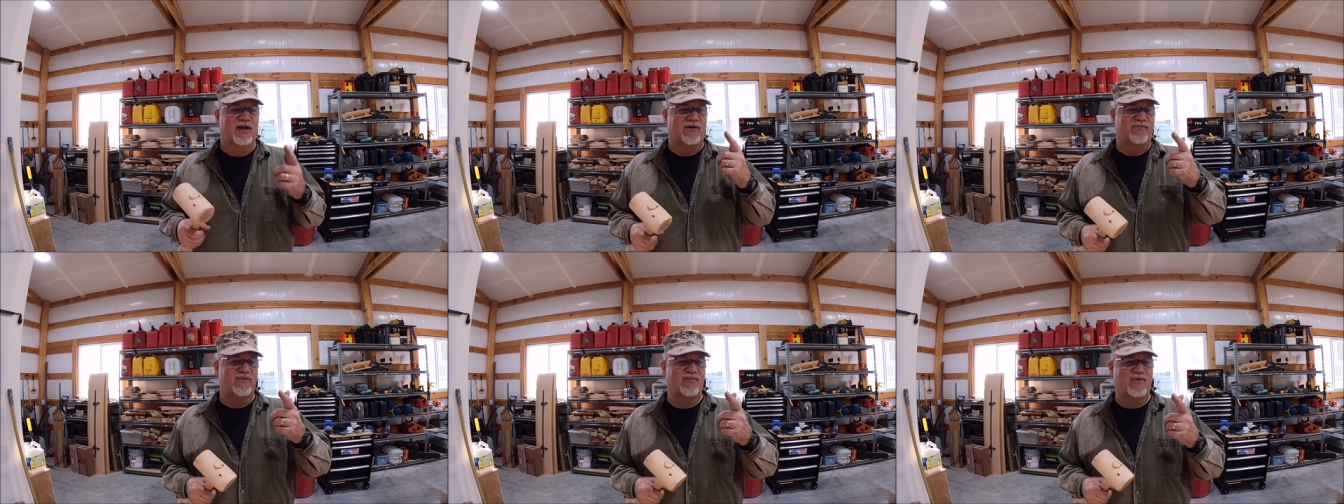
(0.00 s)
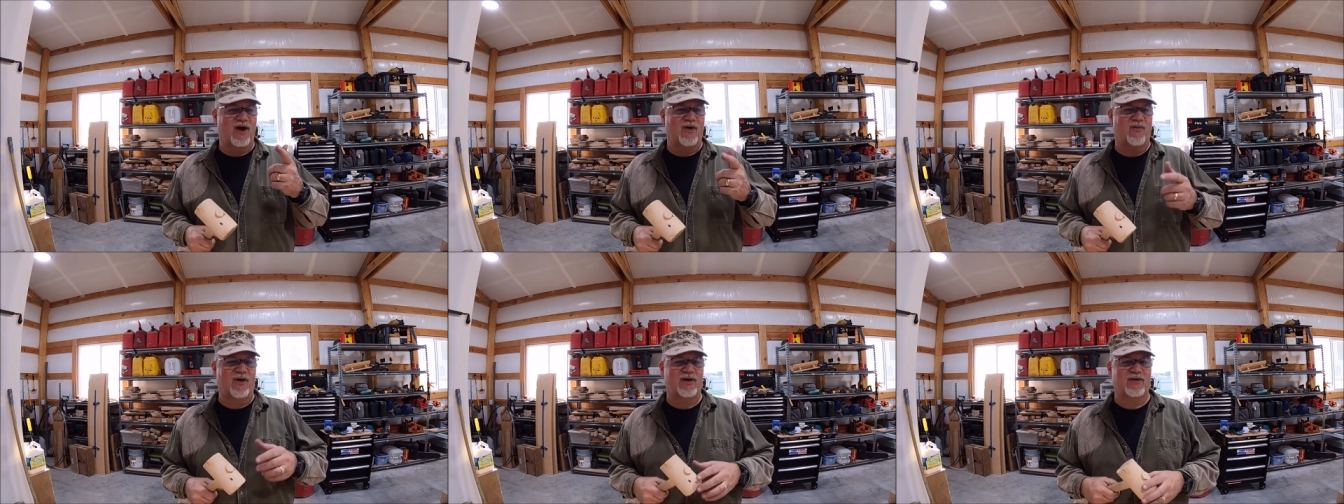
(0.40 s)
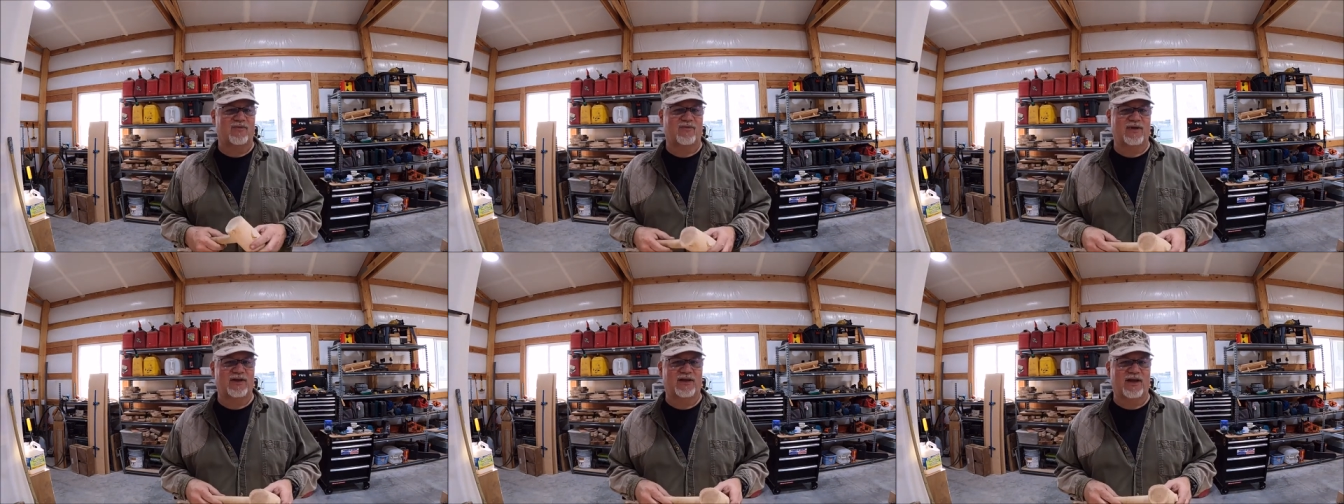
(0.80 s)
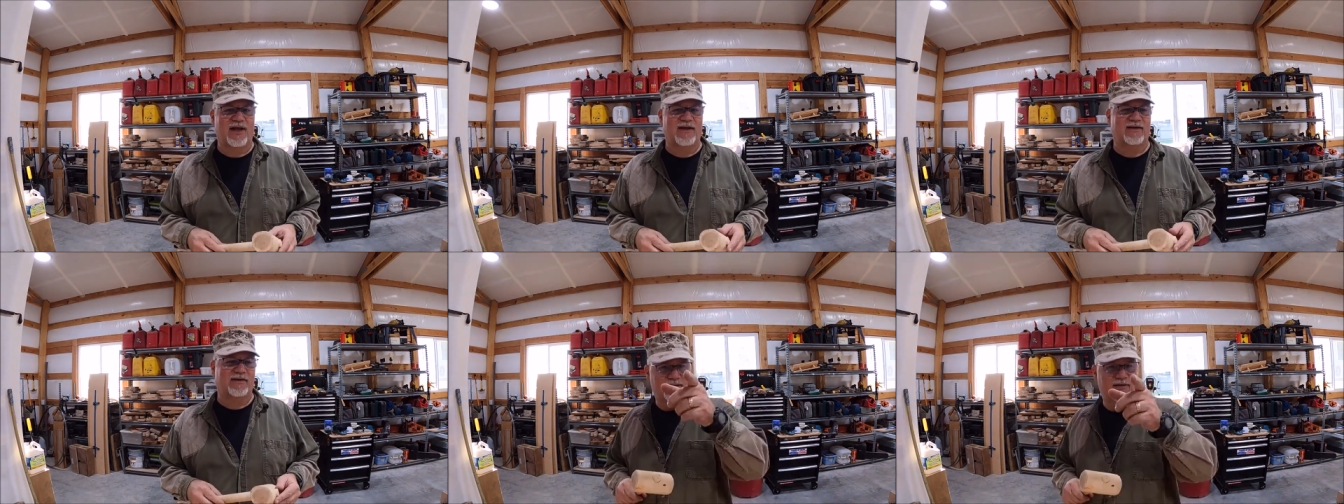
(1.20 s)
If you've got one you really
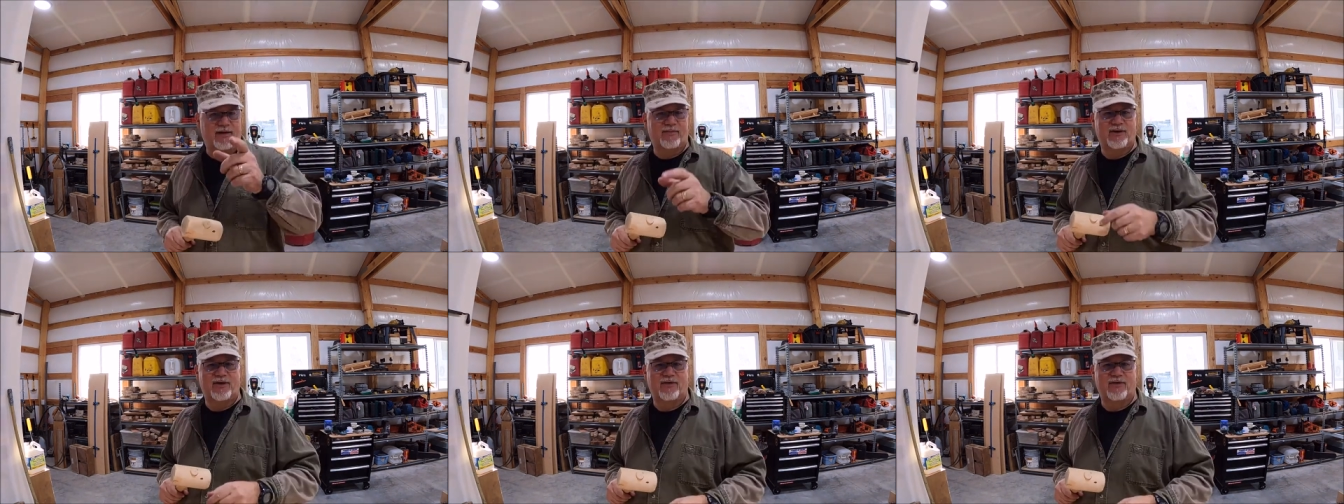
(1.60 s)
like, let, let me